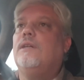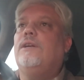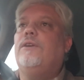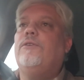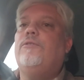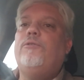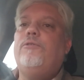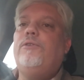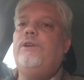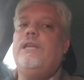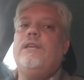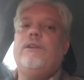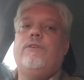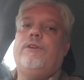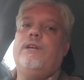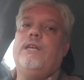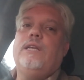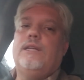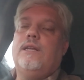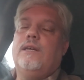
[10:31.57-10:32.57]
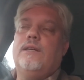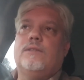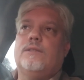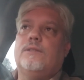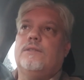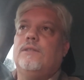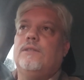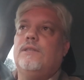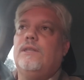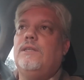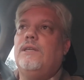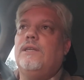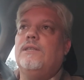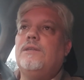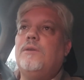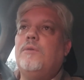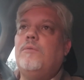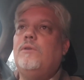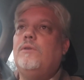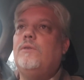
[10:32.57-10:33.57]
It really, really doesn't. It
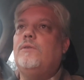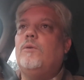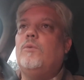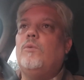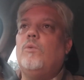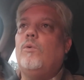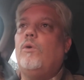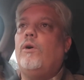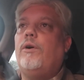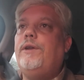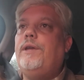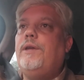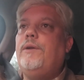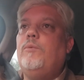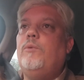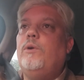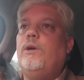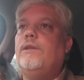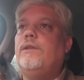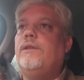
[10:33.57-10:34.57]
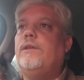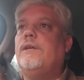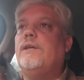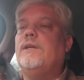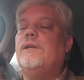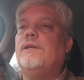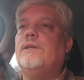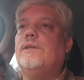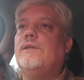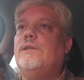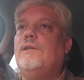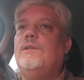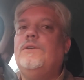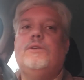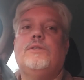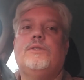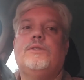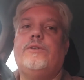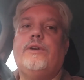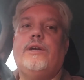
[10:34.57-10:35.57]
doesn't worry whether
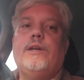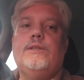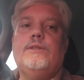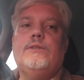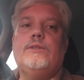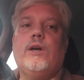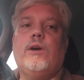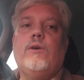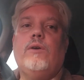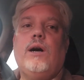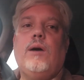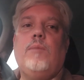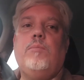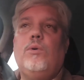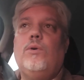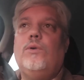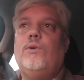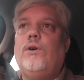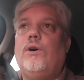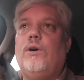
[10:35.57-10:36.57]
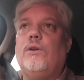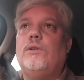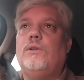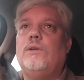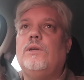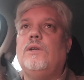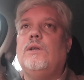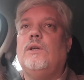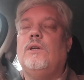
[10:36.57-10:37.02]
interest rates go up or not.